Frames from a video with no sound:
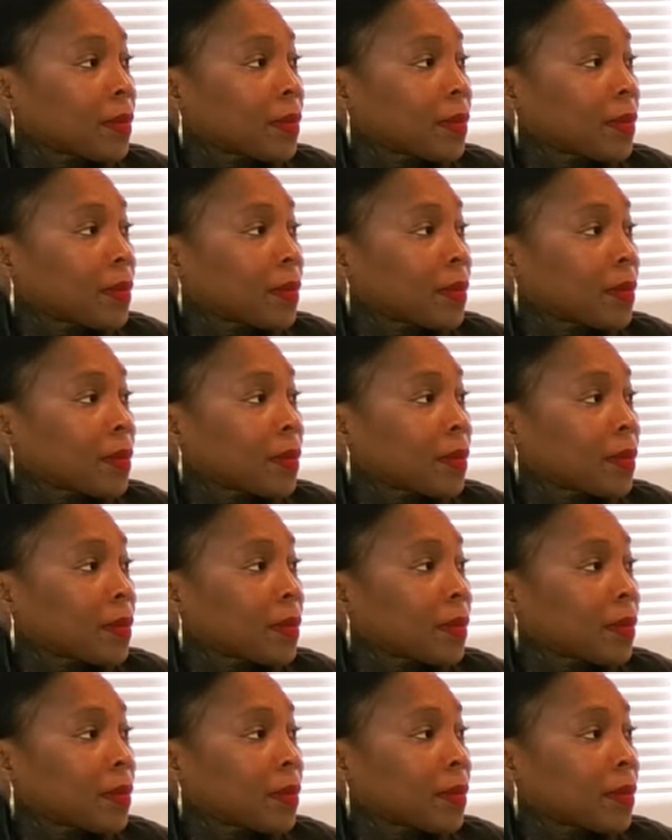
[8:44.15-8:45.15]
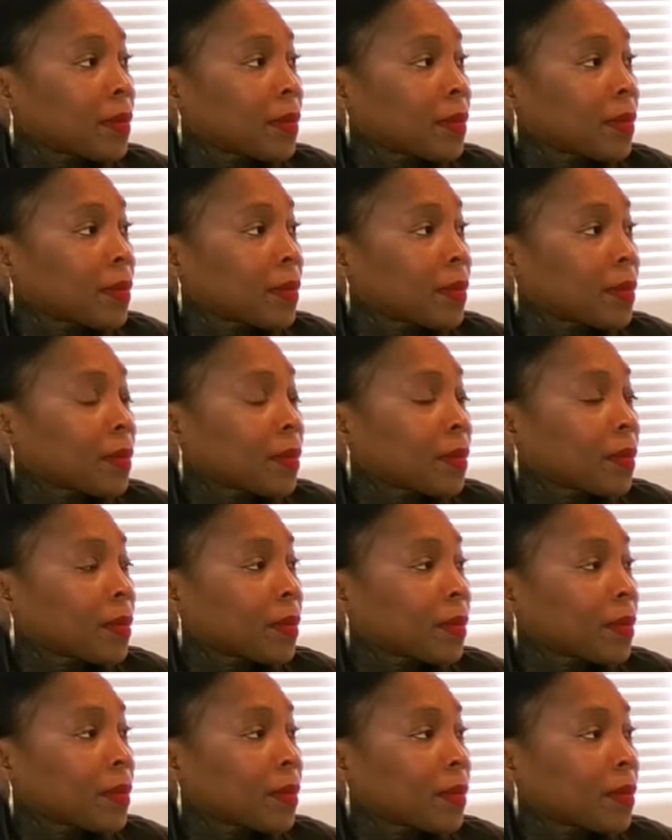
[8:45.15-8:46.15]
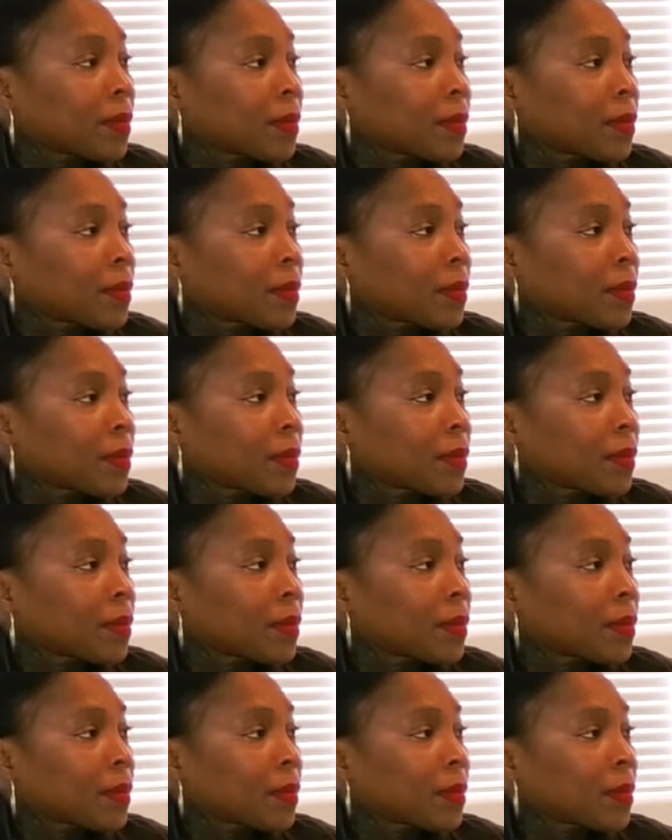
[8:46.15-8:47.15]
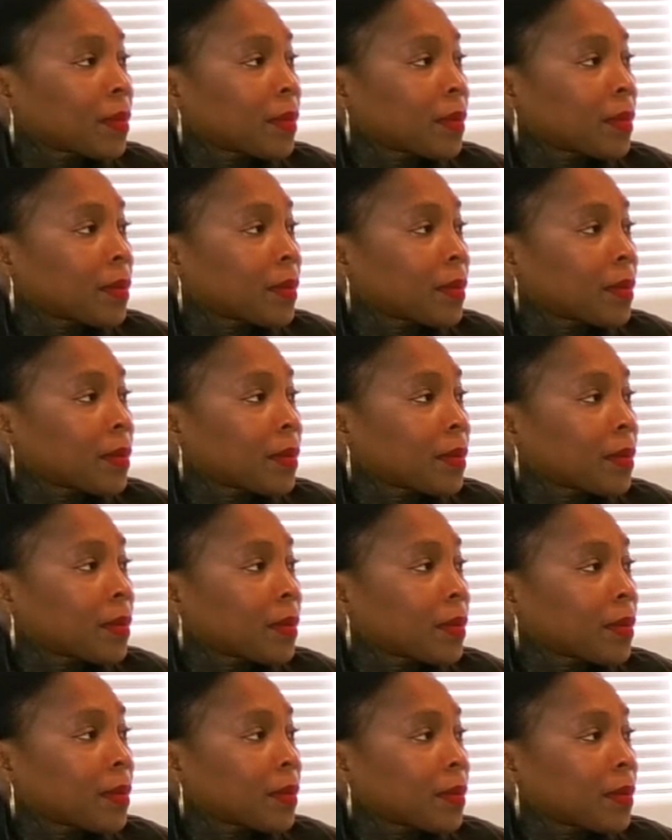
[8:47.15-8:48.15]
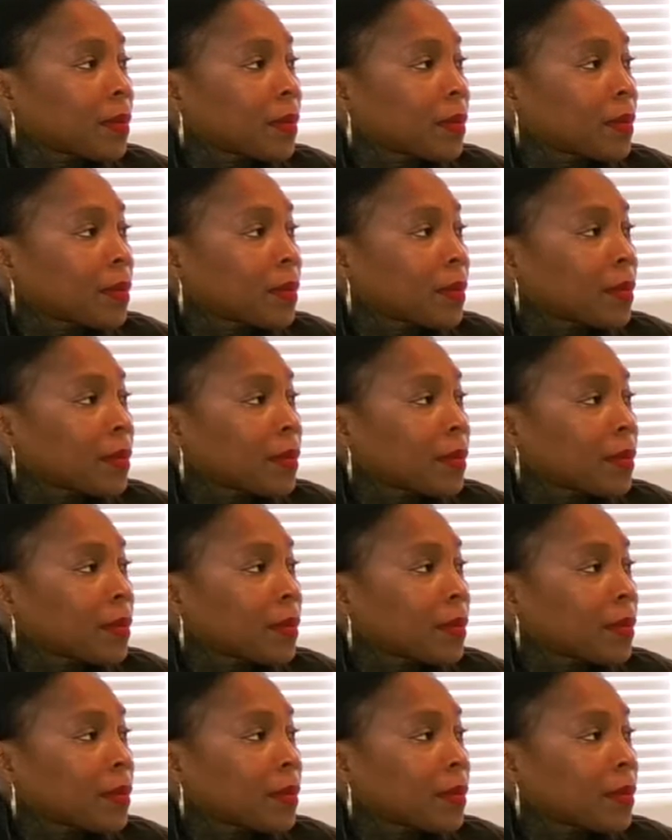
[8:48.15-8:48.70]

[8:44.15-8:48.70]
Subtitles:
(silent)